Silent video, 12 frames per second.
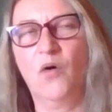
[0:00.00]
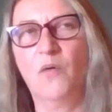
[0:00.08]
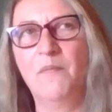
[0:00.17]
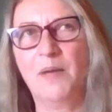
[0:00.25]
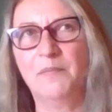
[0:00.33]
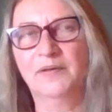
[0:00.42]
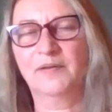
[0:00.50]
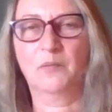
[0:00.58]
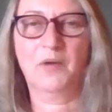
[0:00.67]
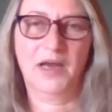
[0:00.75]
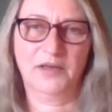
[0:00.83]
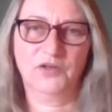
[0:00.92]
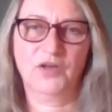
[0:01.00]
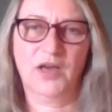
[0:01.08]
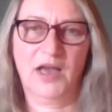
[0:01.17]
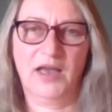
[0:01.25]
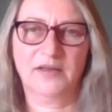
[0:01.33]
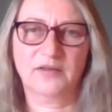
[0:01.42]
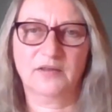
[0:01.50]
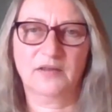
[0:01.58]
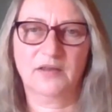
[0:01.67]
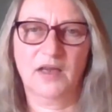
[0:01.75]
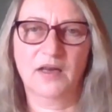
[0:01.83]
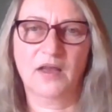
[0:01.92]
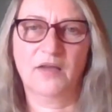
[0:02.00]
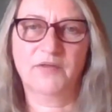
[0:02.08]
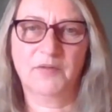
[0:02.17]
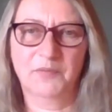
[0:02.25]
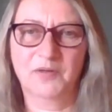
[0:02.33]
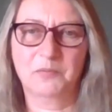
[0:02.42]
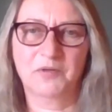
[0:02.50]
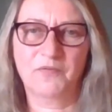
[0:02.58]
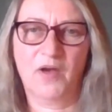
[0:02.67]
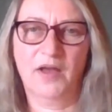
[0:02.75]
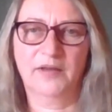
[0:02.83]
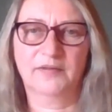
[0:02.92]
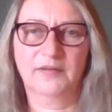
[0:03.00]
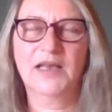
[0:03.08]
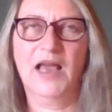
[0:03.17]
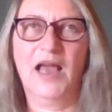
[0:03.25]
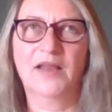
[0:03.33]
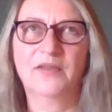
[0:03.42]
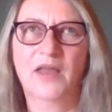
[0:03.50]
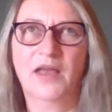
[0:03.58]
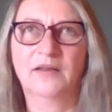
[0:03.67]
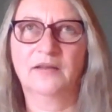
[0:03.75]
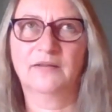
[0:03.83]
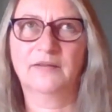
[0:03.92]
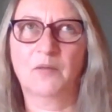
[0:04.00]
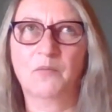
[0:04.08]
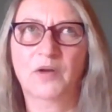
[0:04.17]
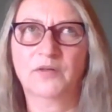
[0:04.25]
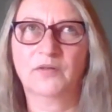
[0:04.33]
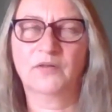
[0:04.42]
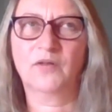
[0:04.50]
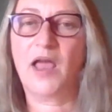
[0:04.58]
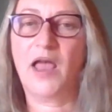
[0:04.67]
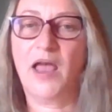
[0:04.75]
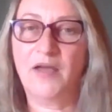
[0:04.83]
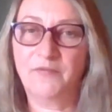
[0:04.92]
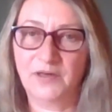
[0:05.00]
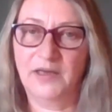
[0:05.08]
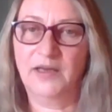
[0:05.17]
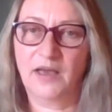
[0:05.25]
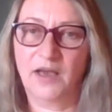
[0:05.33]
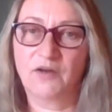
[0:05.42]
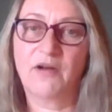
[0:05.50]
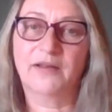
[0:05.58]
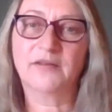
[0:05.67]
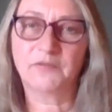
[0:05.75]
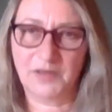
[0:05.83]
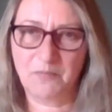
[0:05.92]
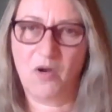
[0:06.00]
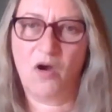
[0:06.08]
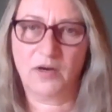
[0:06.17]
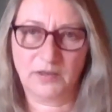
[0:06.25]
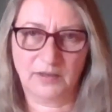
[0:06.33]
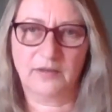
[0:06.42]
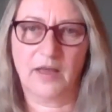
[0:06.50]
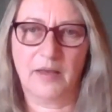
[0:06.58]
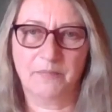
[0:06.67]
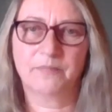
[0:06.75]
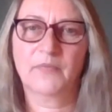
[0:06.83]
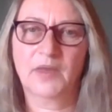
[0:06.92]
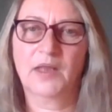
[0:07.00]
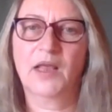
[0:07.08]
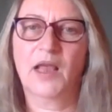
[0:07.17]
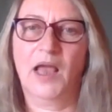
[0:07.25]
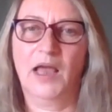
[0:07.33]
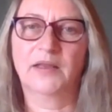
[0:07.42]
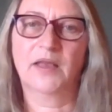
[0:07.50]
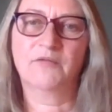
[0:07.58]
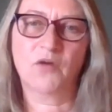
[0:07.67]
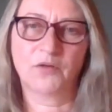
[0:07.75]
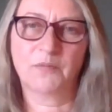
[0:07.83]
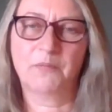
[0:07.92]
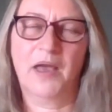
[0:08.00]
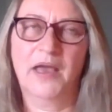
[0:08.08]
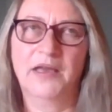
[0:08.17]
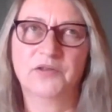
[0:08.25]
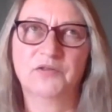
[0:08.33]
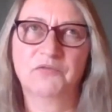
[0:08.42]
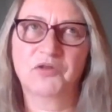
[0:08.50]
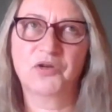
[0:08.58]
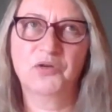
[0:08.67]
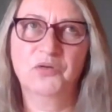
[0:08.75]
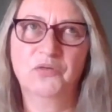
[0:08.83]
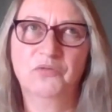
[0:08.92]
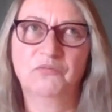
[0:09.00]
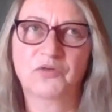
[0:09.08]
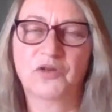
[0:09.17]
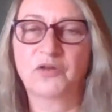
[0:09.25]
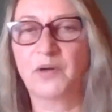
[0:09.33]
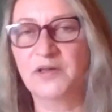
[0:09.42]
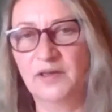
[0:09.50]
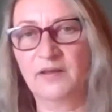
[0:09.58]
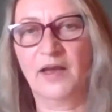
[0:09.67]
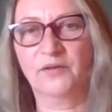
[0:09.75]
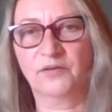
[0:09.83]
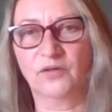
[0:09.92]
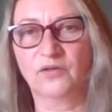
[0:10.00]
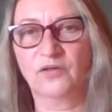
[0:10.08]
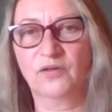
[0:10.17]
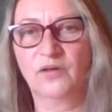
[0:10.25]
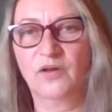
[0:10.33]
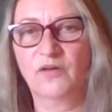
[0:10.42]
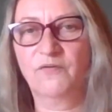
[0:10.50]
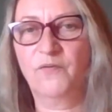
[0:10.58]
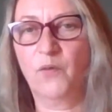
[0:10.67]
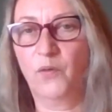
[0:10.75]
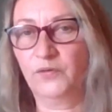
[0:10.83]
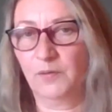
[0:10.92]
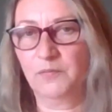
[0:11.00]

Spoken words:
met me somewhere, had a chat, and I've given some advice, and then someone's aggressively marketed them, and they've gone and paid 2 to 20,000 for some